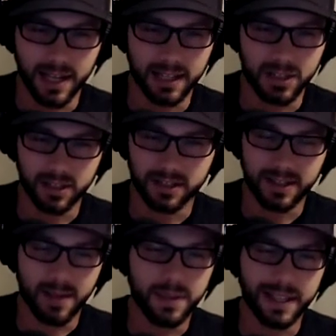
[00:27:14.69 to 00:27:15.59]
Like just
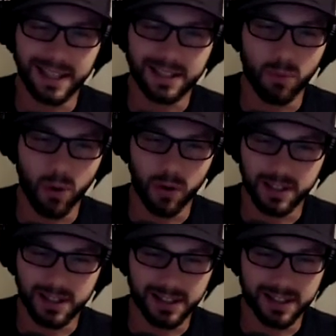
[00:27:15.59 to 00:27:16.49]
something that's more
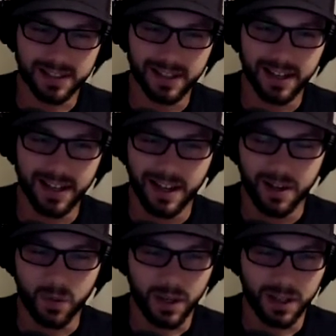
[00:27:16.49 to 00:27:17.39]
than just
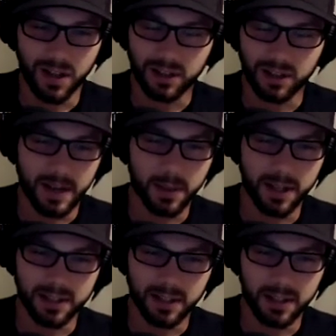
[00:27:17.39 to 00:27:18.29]
what a long snapper
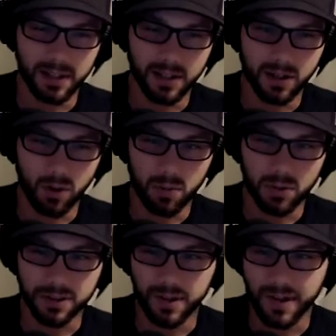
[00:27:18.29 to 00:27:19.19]
does on the normal.
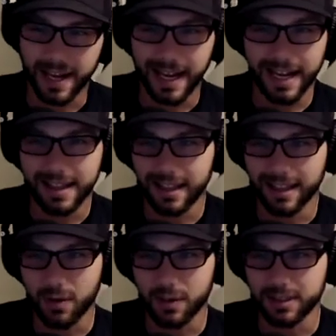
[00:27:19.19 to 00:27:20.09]
So anything
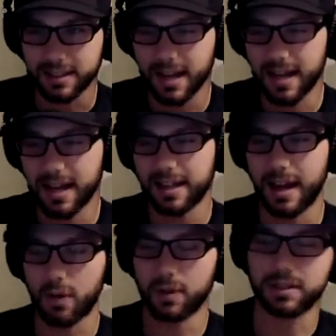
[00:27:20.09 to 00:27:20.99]
that was
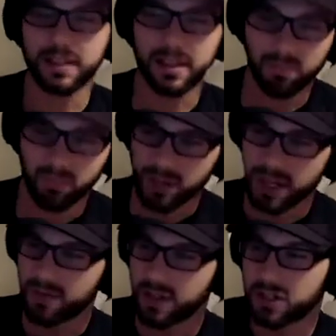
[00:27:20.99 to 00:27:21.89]

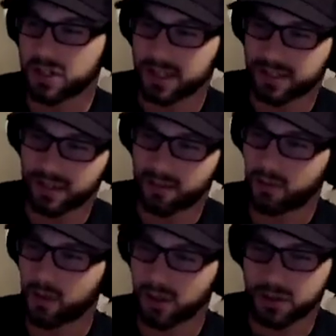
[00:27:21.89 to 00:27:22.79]
even just a
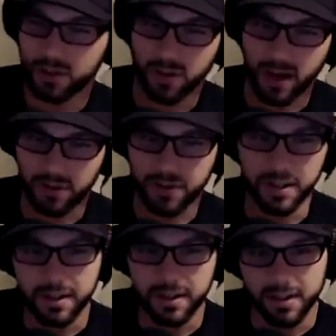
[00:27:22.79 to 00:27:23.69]
foot or two off
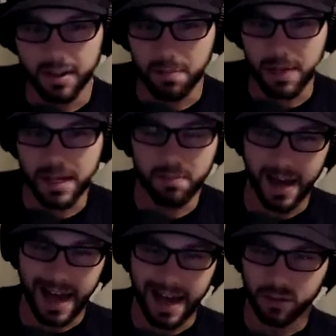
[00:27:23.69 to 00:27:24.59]
the beaten
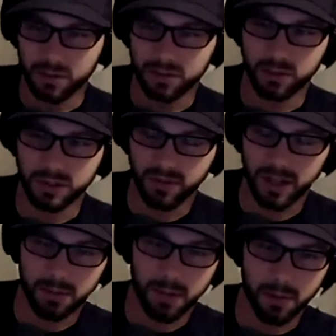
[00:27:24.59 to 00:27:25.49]
path was
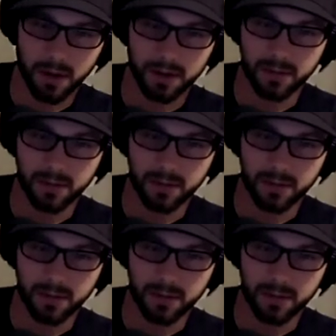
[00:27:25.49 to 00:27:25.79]
fun to be a part of.